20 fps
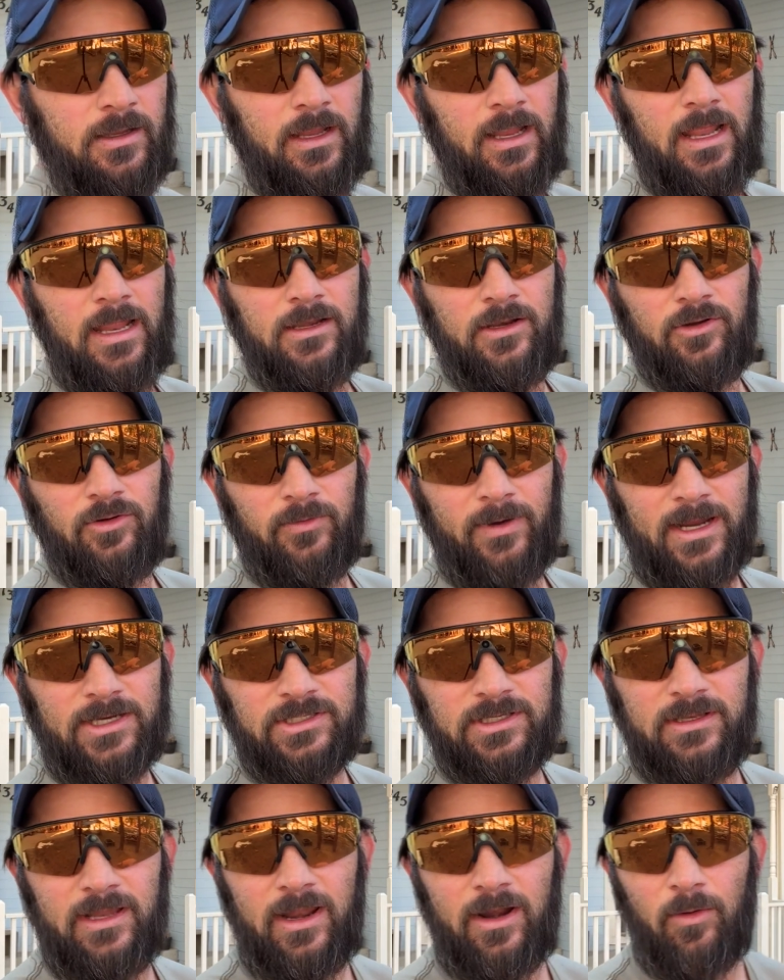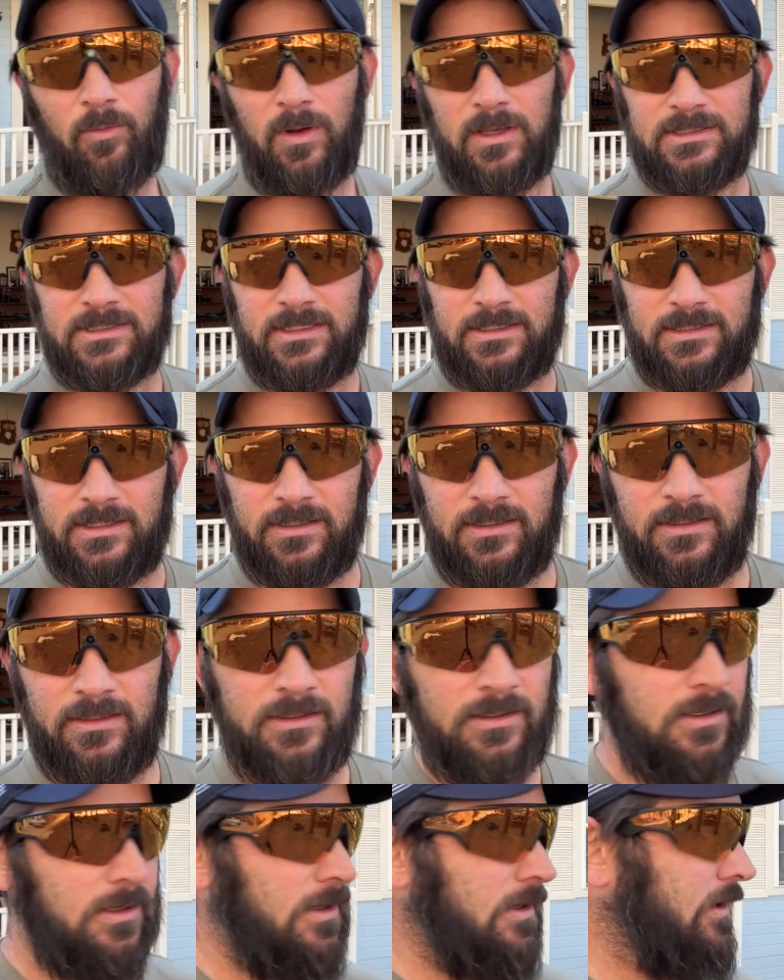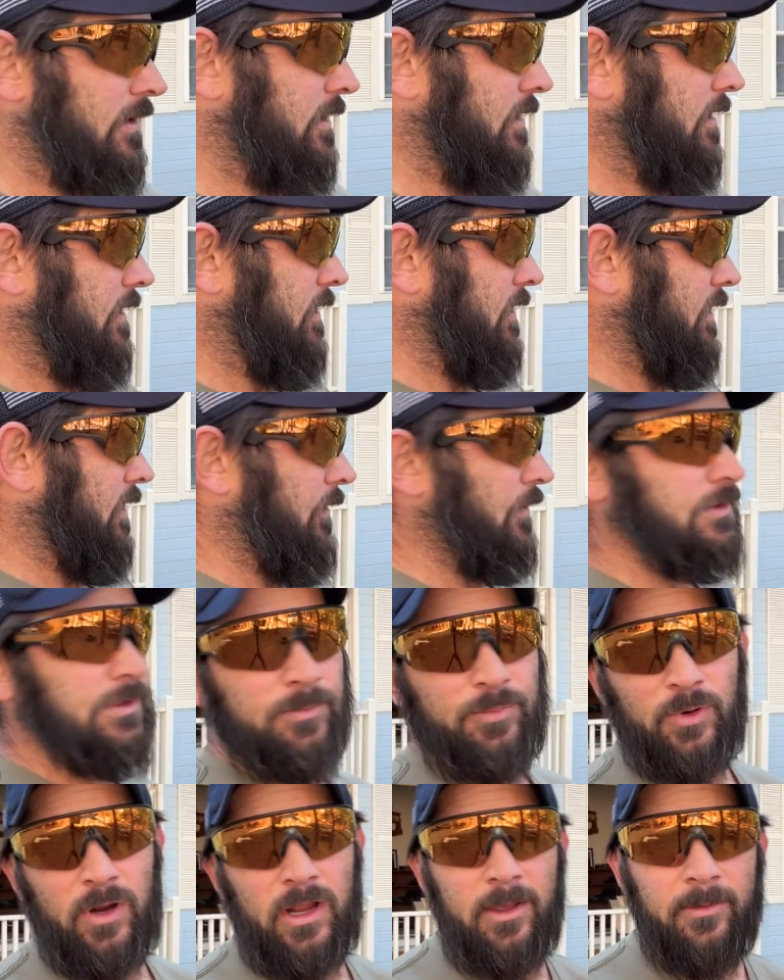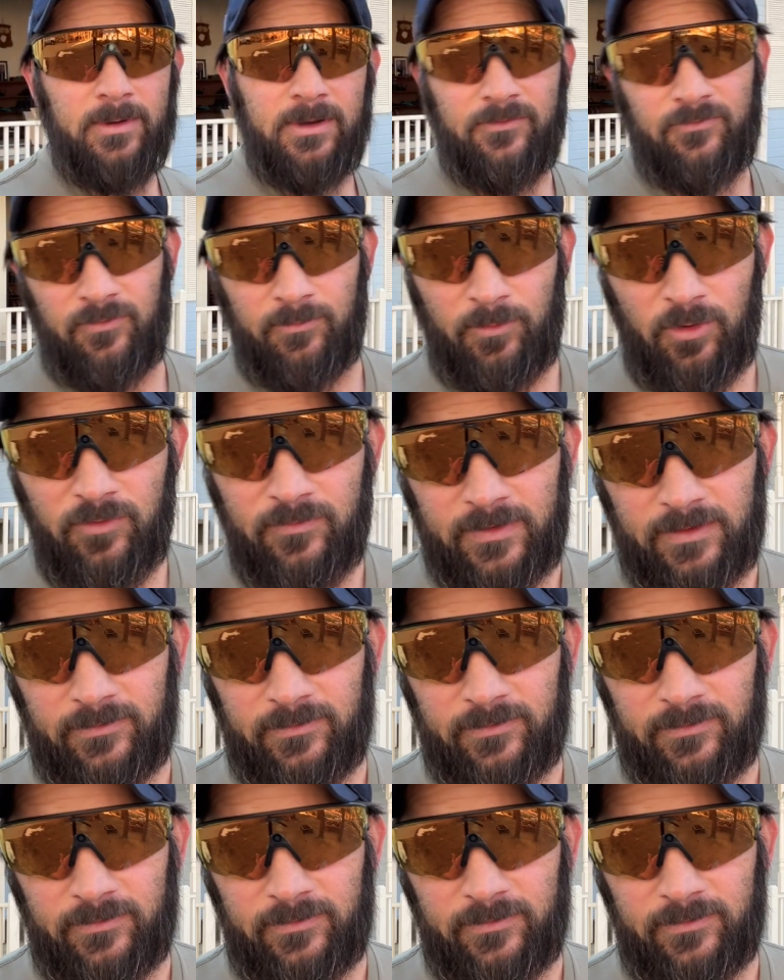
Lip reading: in a direction that I wasn't prohibited from moving,